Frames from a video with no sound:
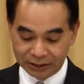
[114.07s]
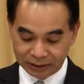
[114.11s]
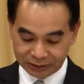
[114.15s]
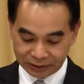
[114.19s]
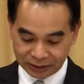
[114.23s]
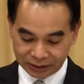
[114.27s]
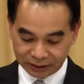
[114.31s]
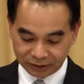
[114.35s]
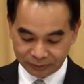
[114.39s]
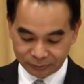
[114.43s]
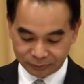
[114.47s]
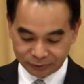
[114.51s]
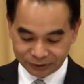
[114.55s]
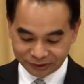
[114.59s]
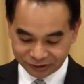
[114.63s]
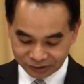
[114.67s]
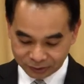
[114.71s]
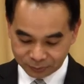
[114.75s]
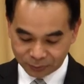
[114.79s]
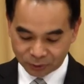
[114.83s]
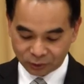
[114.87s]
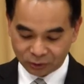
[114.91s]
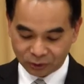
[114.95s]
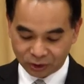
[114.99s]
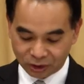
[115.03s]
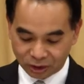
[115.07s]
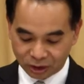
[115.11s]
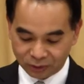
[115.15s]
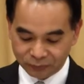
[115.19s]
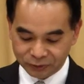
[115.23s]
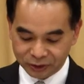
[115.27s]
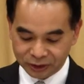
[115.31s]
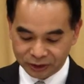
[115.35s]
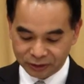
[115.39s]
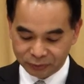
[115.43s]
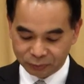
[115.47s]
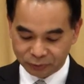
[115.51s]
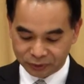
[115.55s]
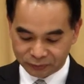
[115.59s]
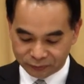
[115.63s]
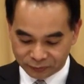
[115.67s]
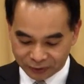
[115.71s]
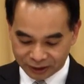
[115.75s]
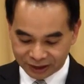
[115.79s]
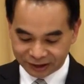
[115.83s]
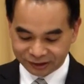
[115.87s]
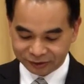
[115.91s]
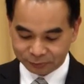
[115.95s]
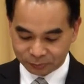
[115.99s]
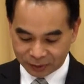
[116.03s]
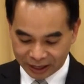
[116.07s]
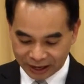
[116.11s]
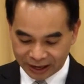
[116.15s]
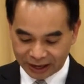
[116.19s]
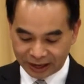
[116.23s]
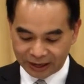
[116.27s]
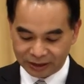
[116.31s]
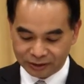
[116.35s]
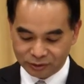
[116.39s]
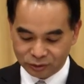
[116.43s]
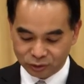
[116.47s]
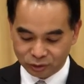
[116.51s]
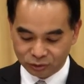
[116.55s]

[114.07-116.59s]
The principle of the revised plan